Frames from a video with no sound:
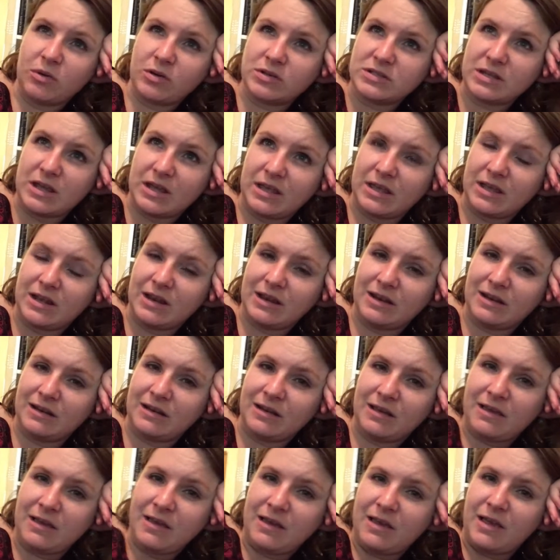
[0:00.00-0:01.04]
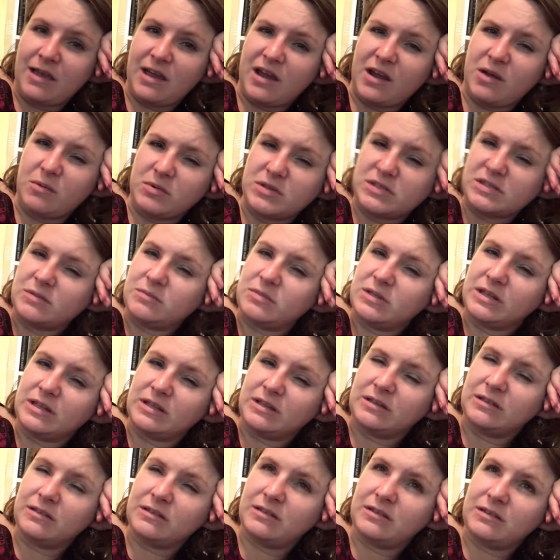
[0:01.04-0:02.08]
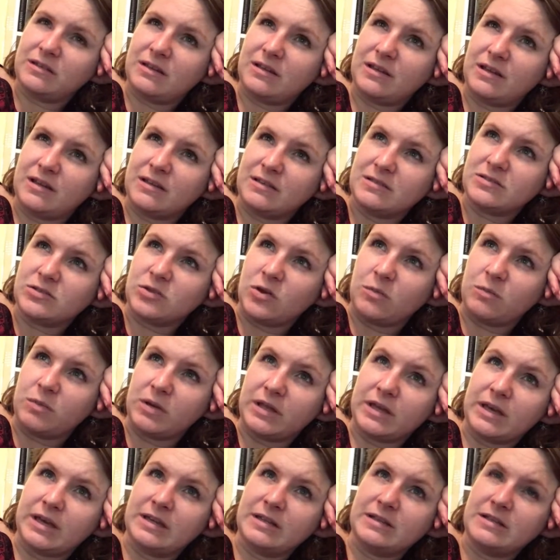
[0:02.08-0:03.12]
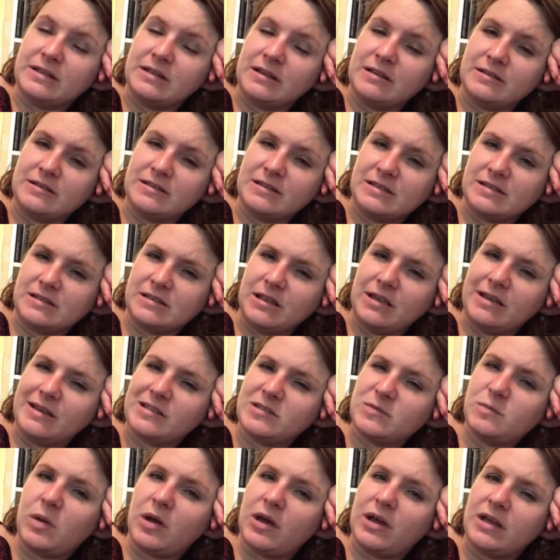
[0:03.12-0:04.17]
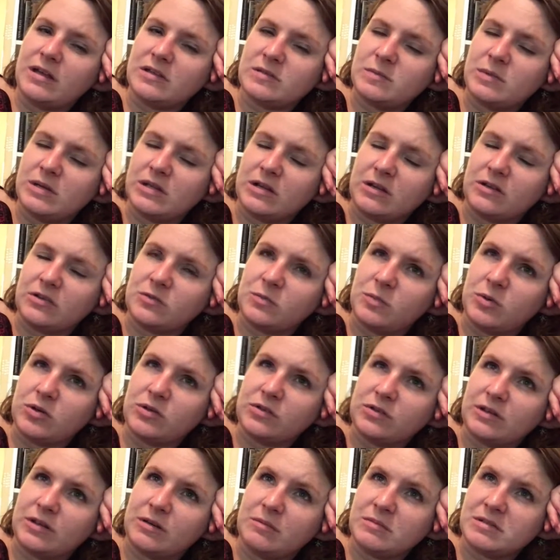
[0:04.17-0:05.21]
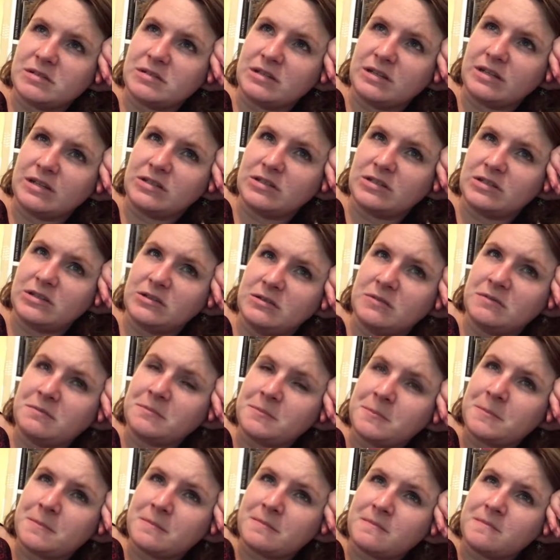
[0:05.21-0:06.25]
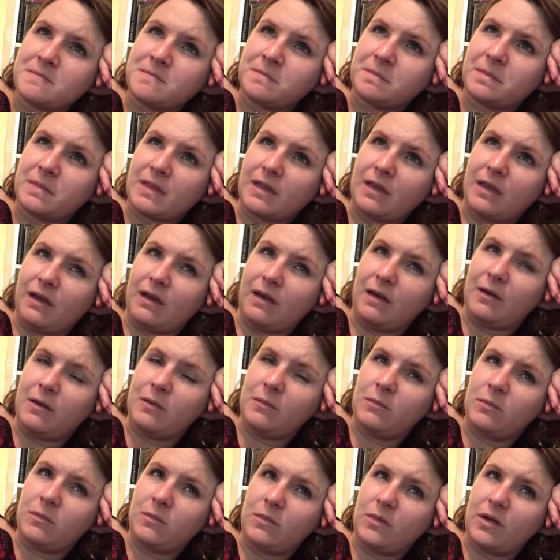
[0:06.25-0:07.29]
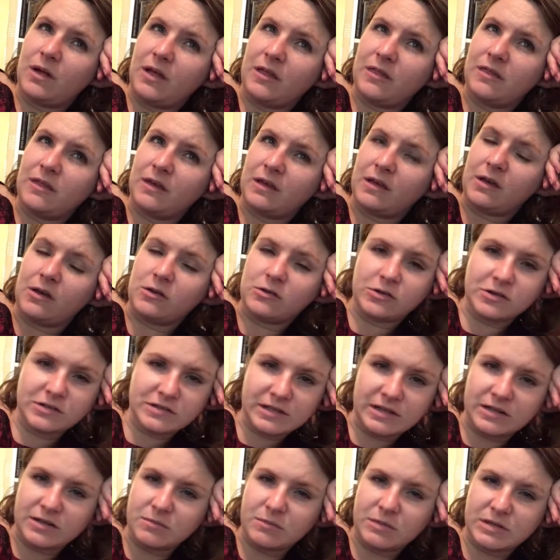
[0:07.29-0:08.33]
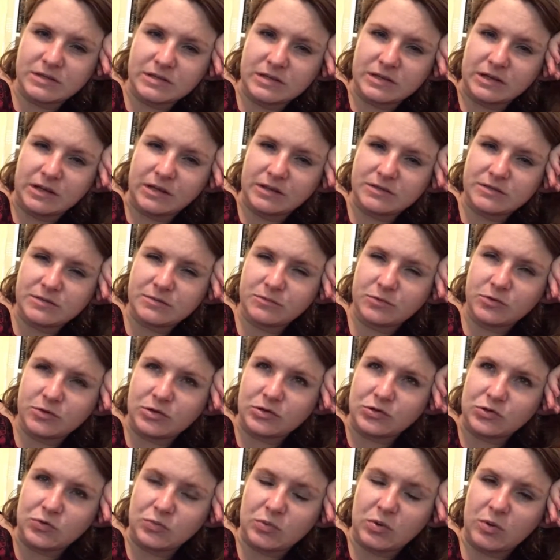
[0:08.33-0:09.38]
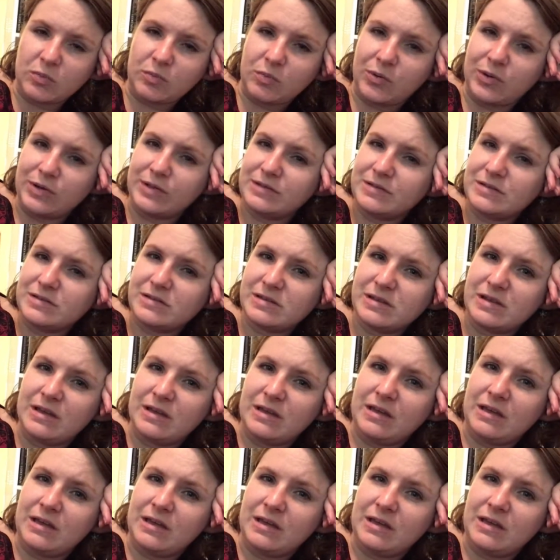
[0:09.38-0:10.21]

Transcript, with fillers: I won't take it in. And with something as complicated as this like spy espionage book that I'm listening to, um, I think I'll just end up missing like some crucial plot points,